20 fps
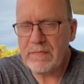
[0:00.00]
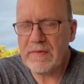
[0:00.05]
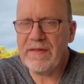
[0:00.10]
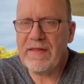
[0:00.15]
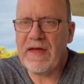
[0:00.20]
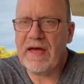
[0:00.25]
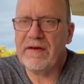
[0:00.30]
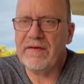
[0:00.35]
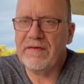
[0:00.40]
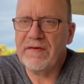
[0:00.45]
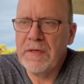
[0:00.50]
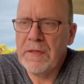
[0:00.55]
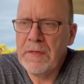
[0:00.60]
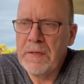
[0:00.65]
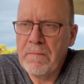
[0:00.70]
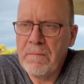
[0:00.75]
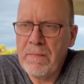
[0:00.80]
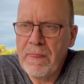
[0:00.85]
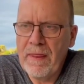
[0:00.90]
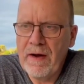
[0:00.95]
that
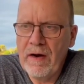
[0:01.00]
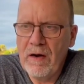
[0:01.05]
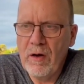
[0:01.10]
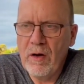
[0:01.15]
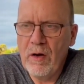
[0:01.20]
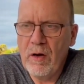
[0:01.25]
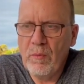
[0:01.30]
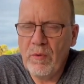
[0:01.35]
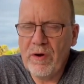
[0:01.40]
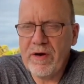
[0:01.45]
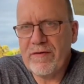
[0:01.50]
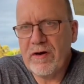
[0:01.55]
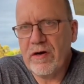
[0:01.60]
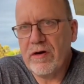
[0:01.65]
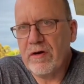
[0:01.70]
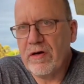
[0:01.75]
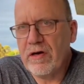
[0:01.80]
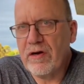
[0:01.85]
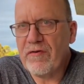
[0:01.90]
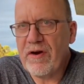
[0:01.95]
one of
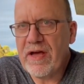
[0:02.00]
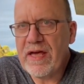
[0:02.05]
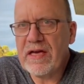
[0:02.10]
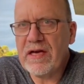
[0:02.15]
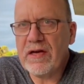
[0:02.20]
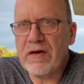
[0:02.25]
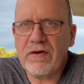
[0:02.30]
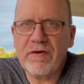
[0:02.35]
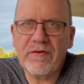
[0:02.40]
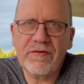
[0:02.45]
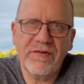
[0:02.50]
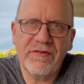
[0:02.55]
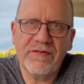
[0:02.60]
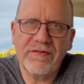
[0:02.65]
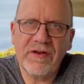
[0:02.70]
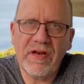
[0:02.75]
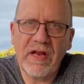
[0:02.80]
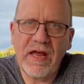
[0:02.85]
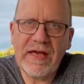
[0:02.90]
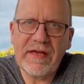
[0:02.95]
our great
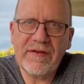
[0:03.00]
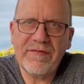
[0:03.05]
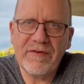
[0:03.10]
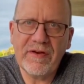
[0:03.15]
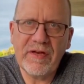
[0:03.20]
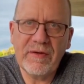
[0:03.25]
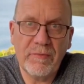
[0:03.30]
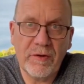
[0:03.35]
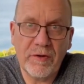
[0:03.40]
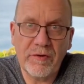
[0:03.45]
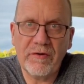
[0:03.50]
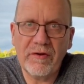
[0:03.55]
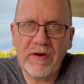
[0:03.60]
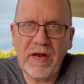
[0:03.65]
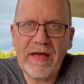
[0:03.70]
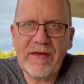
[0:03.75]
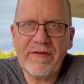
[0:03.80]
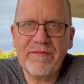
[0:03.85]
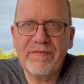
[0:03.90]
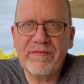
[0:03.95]
curses in life and in modern
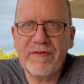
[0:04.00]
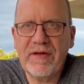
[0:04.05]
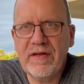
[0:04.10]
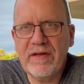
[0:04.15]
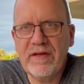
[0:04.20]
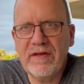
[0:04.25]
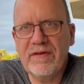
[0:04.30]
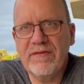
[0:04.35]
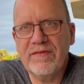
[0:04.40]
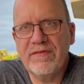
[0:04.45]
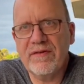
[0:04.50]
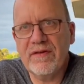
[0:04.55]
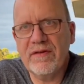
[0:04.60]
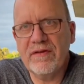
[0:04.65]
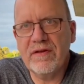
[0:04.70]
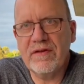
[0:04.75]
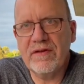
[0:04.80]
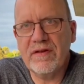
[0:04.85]
life is